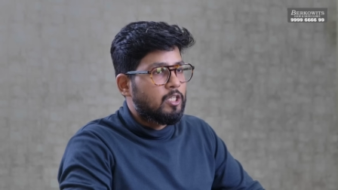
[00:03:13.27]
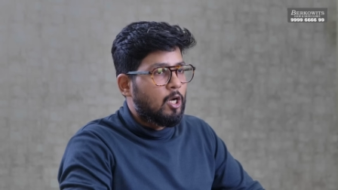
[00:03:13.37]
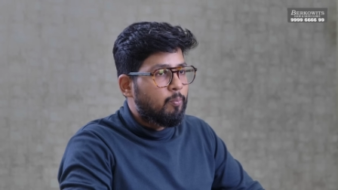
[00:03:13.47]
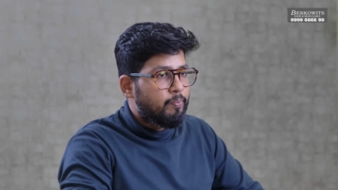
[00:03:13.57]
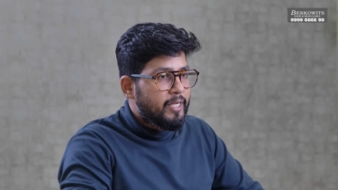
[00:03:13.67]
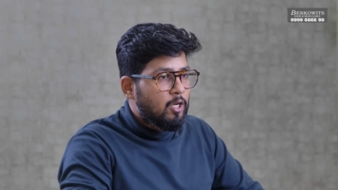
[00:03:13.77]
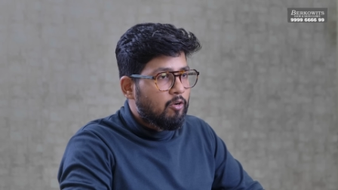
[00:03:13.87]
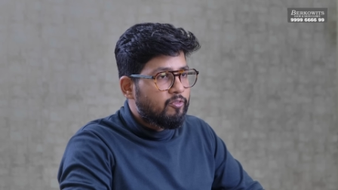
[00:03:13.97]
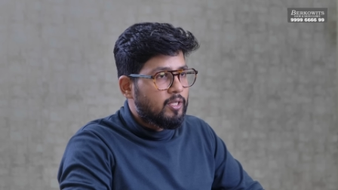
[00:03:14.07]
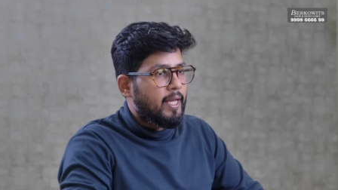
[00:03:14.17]
Now peel
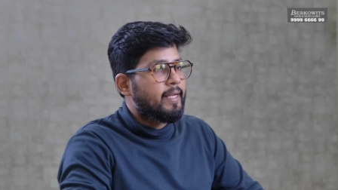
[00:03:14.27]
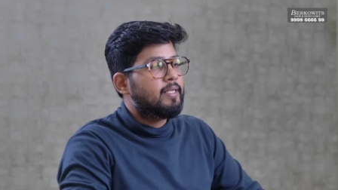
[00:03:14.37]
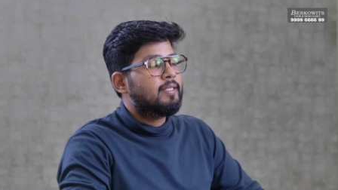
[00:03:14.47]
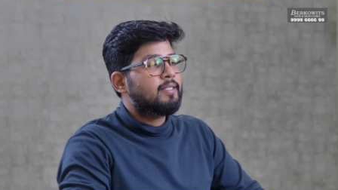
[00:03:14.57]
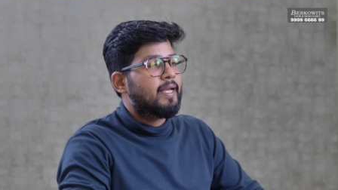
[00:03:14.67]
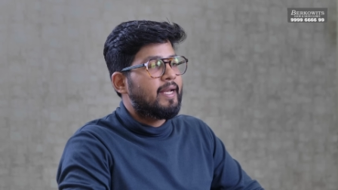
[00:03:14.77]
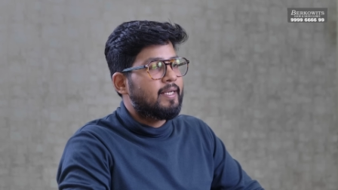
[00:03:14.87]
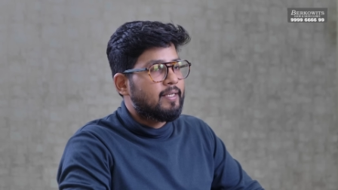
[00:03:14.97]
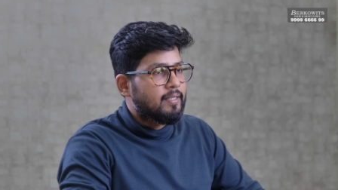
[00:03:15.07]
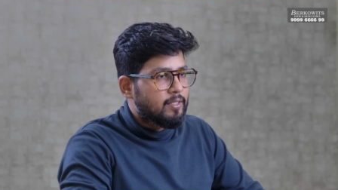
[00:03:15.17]
off the liners
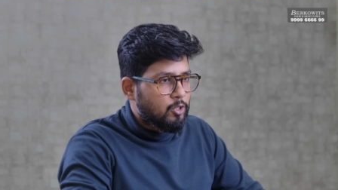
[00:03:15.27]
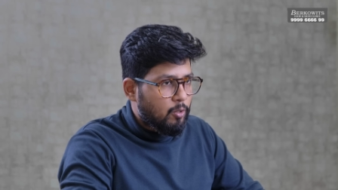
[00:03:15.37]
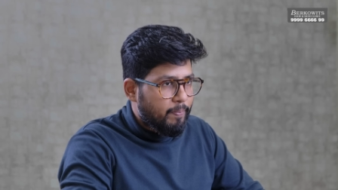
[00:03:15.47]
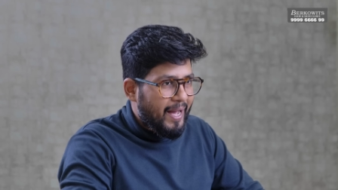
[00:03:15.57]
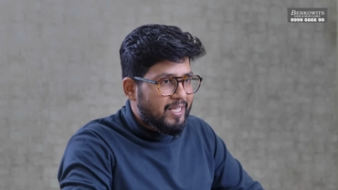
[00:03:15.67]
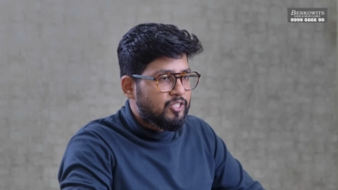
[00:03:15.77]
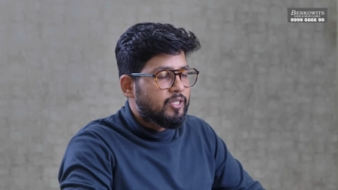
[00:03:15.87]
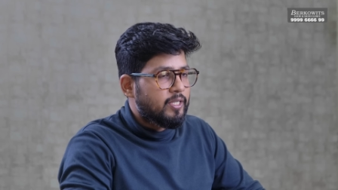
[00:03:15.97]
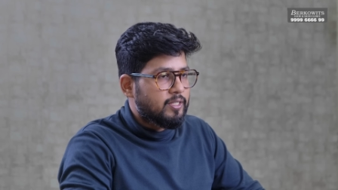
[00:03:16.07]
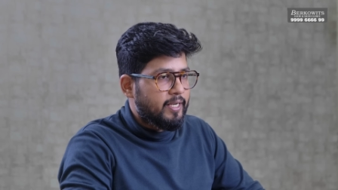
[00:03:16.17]
and your patch
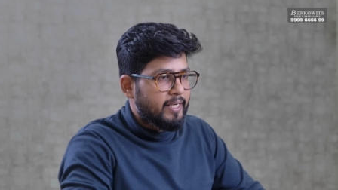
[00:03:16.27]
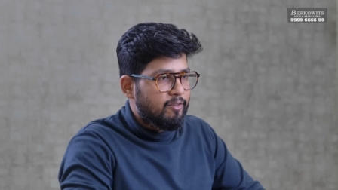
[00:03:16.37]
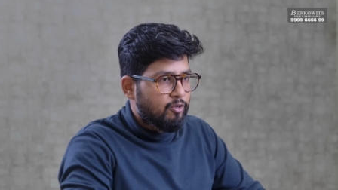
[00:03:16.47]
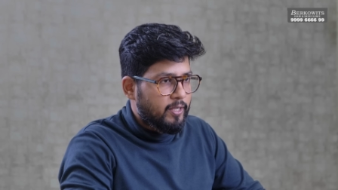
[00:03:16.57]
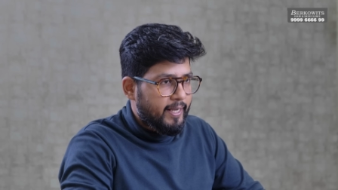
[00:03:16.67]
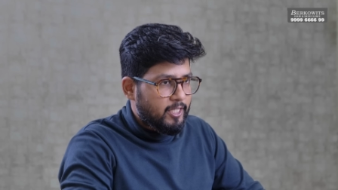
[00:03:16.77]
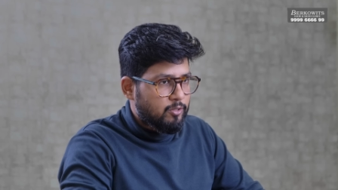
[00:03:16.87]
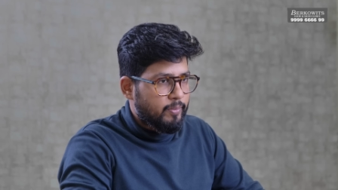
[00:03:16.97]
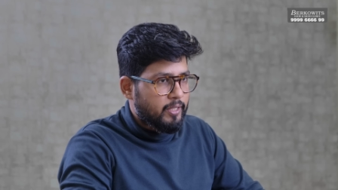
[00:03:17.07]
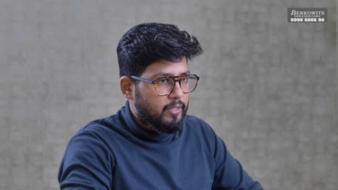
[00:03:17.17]
is ready for
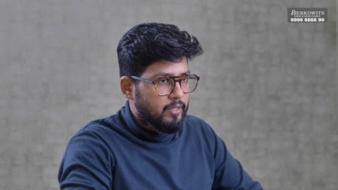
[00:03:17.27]
attachment.